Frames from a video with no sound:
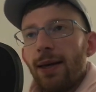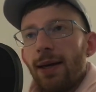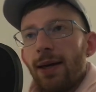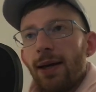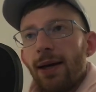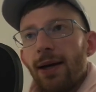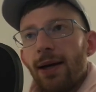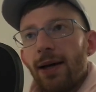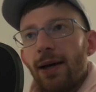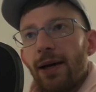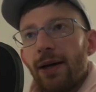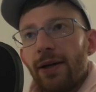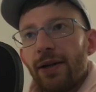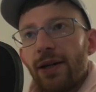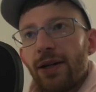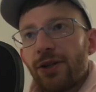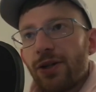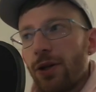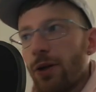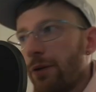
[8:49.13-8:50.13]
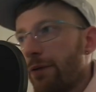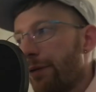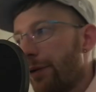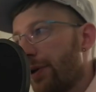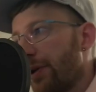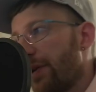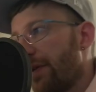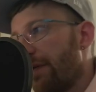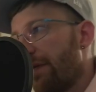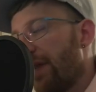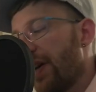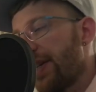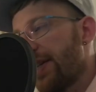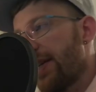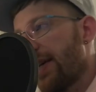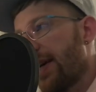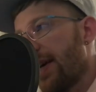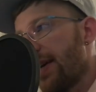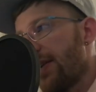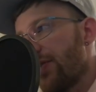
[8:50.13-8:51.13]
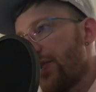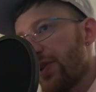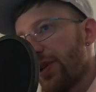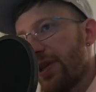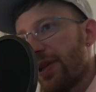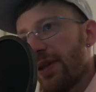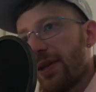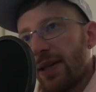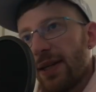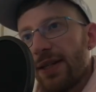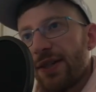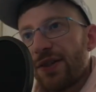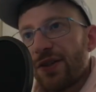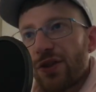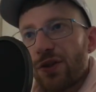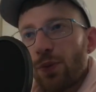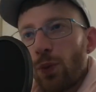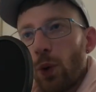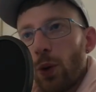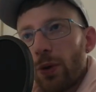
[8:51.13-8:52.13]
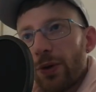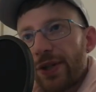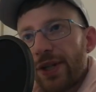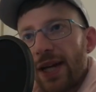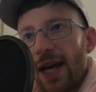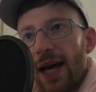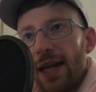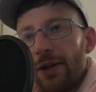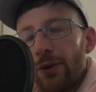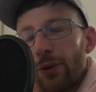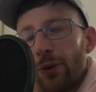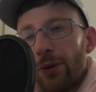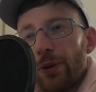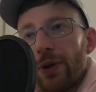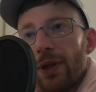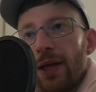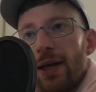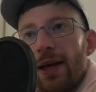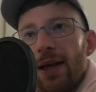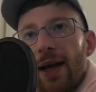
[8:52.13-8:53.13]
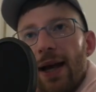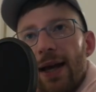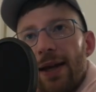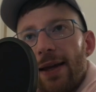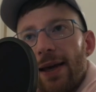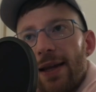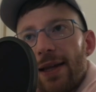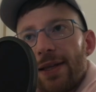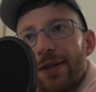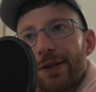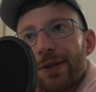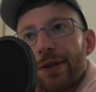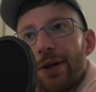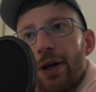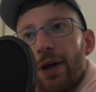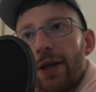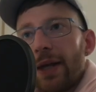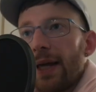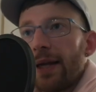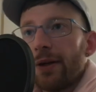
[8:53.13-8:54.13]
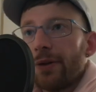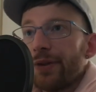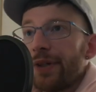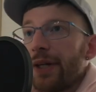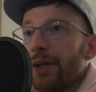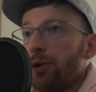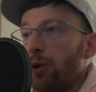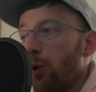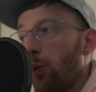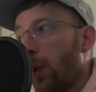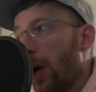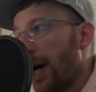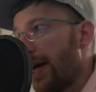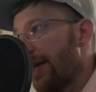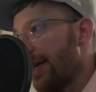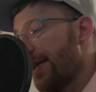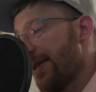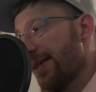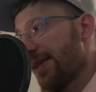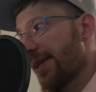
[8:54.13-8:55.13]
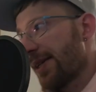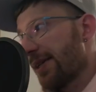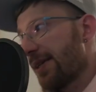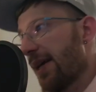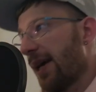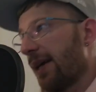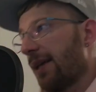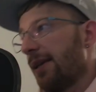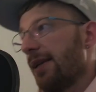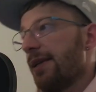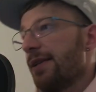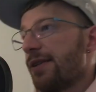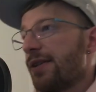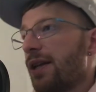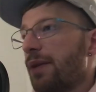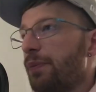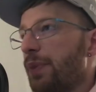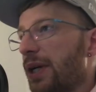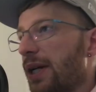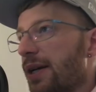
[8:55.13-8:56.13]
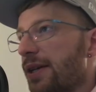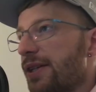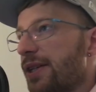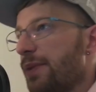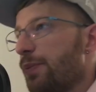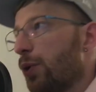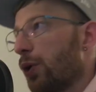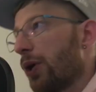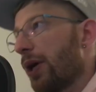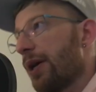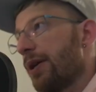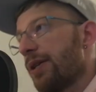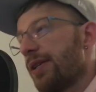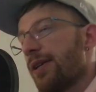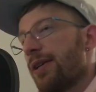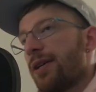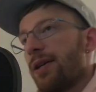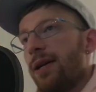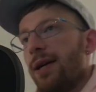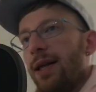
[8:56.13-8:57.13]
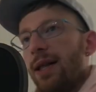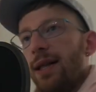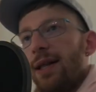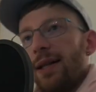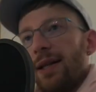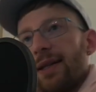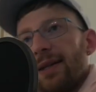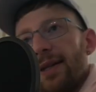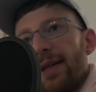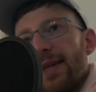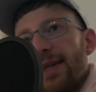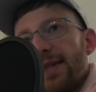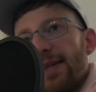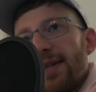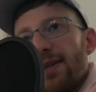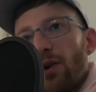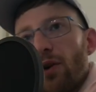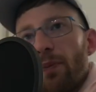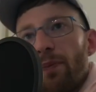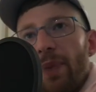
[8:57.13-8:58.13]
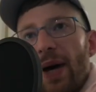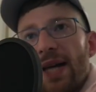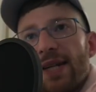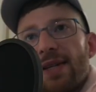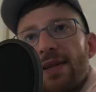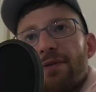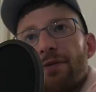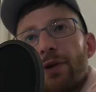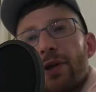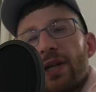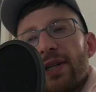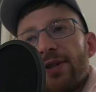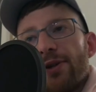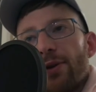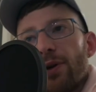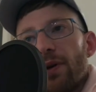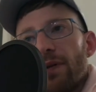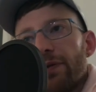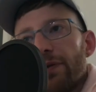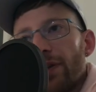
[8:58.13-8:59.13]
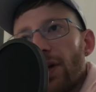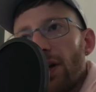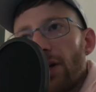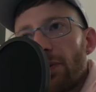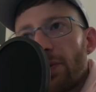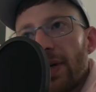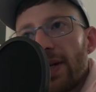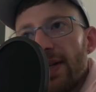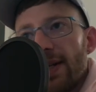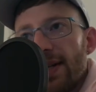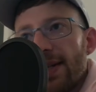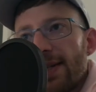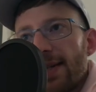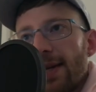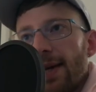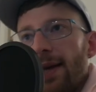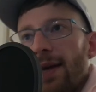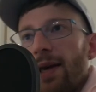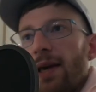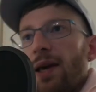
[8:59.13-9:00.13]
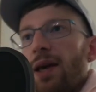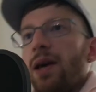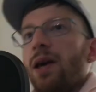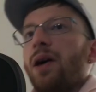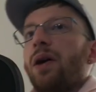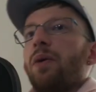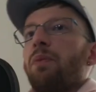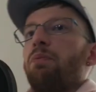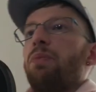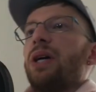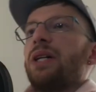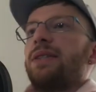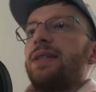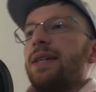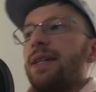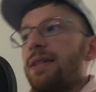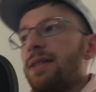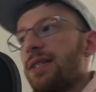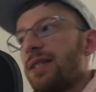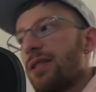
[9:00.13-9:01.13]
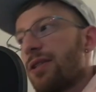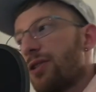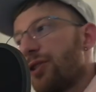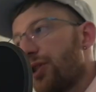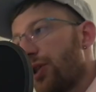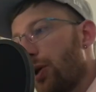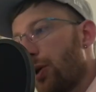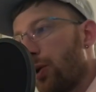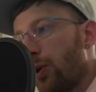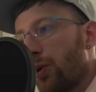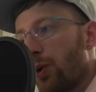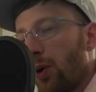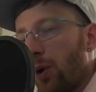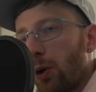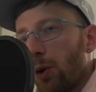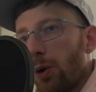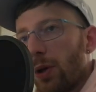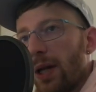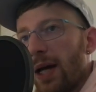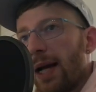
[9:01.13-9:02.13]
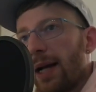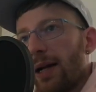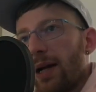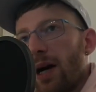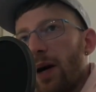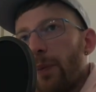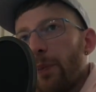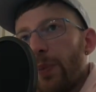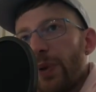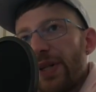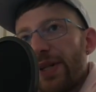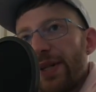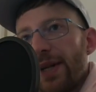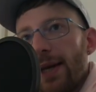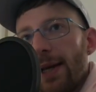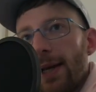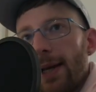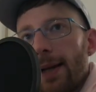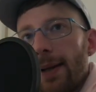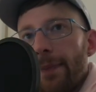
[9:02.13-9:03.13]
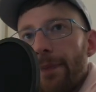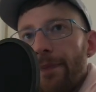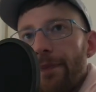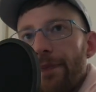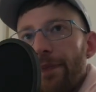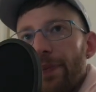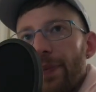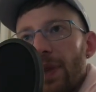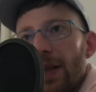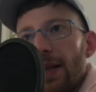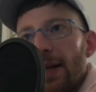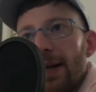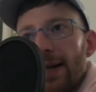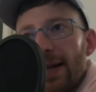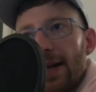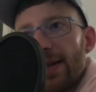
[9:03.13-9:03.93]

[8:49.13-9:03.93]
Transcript: There's no further investigation. It's a small scandal, and then it's gone. And I'll tell you why this is exactly. It's not because the Bulgarians are lazy or passive or they sort of tolerate this, but it's so all-encompassing, like I